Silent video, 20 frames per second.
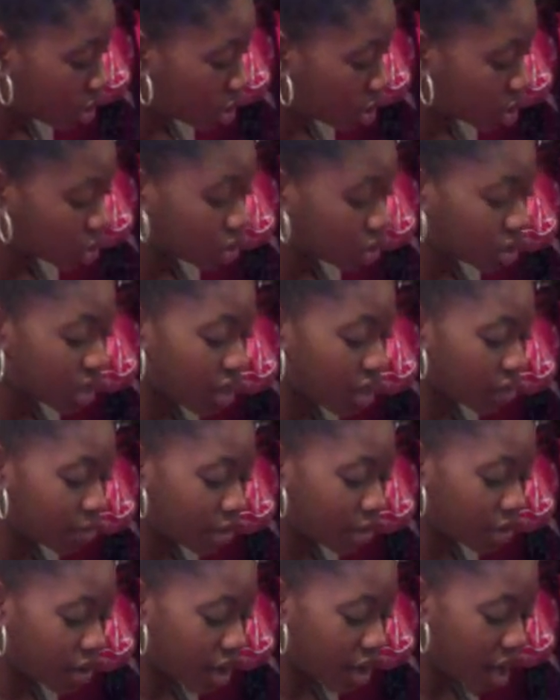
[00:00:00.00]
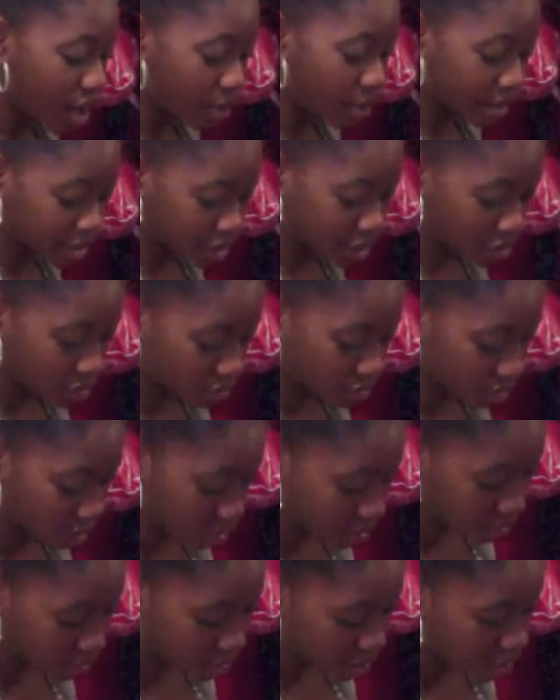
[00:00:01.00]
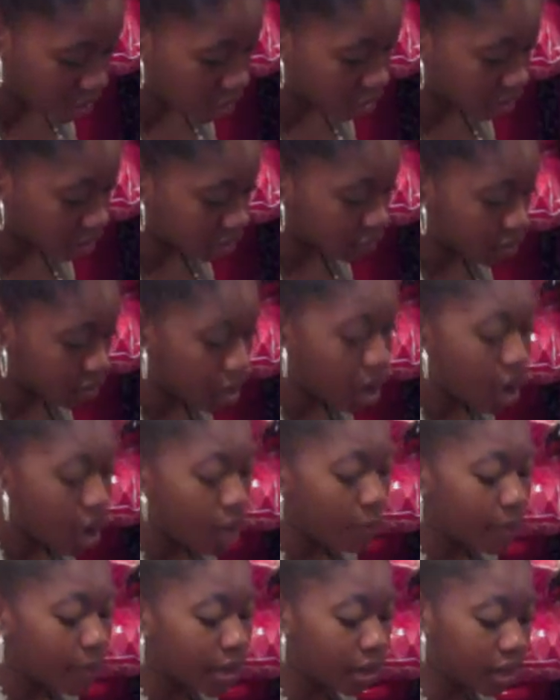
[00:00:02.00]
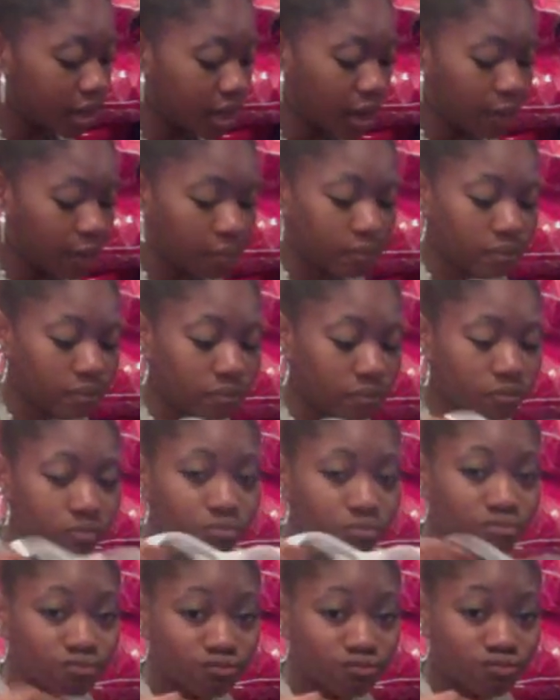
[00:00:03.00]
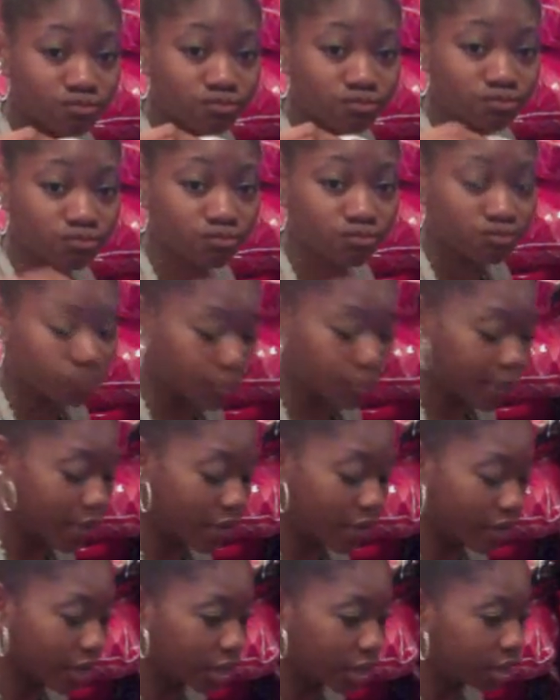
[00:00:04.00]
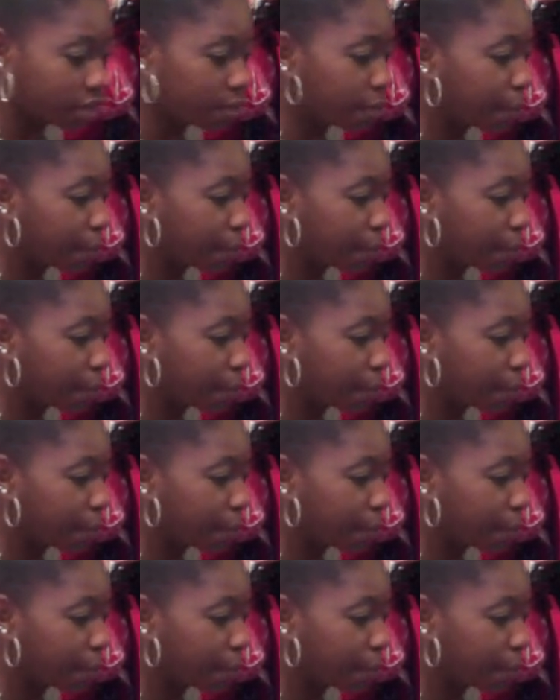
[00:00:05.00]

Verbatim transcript: just to have better habits. I don't really know what that hole is for. But yeah, perfect.